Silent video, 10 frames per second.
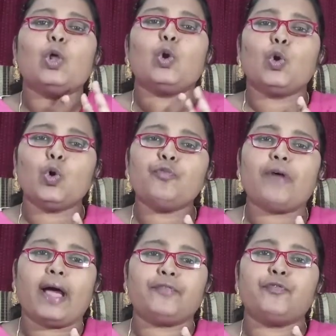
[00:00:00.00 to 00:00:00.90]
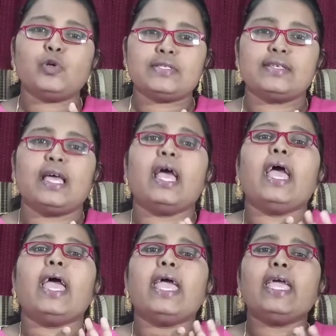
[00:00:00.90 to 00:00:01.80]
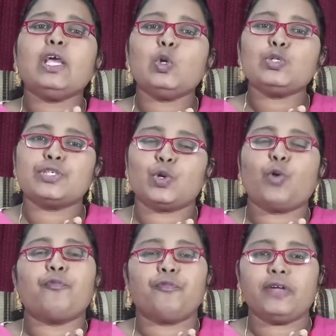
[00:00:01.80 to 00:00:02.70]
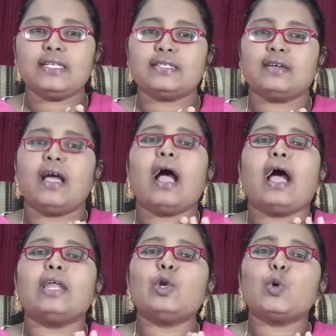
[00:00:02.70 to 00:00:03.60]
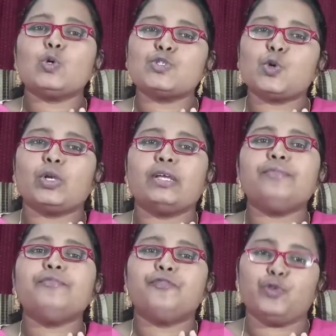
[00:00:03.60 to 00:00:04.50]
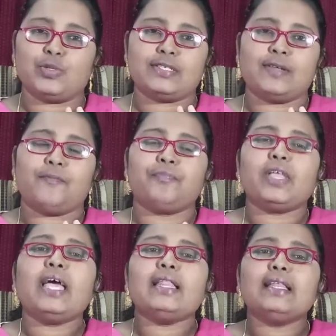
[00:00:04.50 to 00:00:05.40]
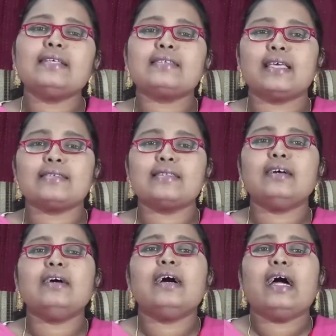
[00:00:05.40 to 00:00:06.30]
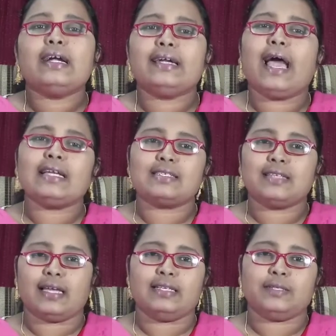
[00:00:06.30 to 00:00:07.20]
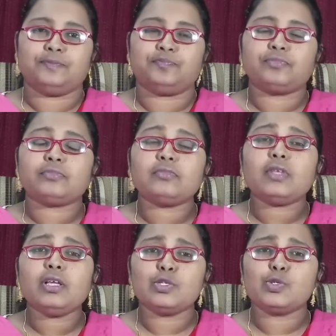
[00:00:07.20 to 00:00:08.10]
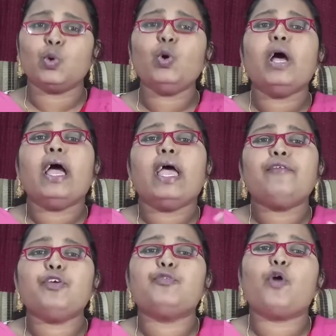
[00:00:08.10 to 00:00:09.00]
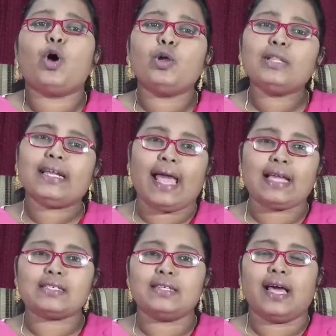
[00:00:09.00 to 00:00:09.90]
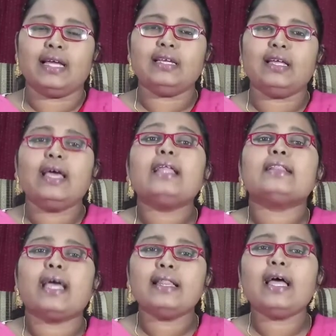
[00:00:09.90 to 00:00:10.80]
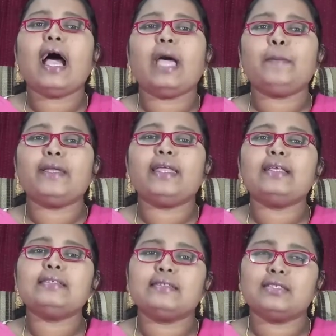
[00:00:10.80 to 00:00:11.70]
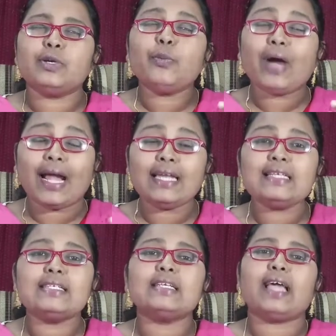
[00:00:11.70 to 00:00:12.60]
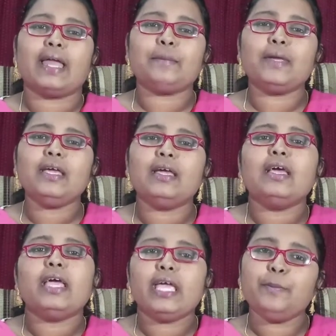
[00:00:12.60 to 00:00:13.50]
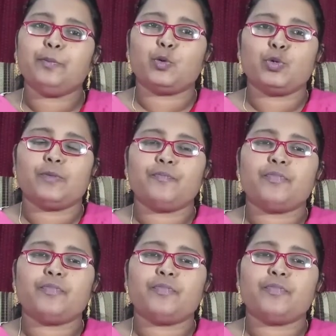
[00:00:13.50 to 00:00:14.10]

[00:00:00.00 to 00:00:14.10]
low fat foods, inclusion of fish, and low sodium foods. This is the DASH diet. So if you follow the DASH diet, then the hypertensive condition can be improved.